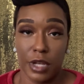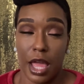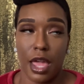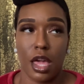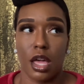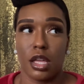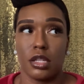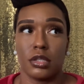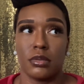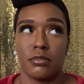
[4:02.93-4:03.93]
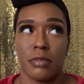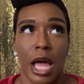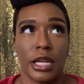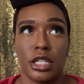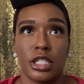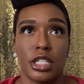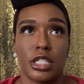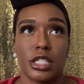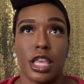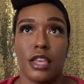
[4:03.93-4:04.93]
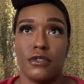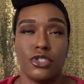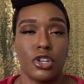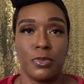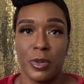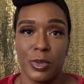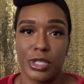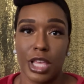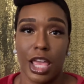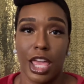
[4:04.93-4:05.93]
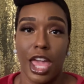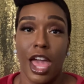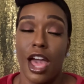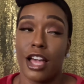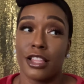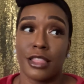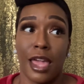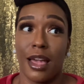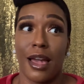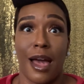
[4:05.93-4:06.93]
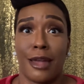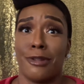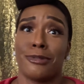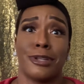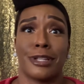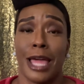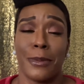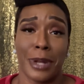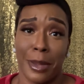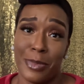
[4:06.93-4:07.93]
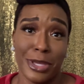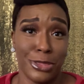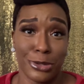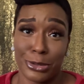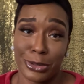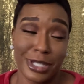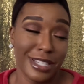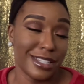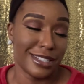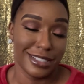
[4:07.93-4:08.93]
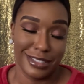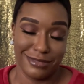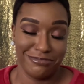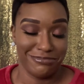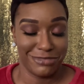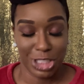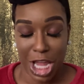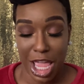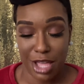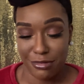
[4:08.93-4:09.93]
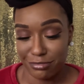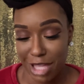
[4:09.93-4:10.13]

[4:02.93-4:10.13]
Like, my goodness, if you know, people say, thank God I don't look like what I've been through, because child.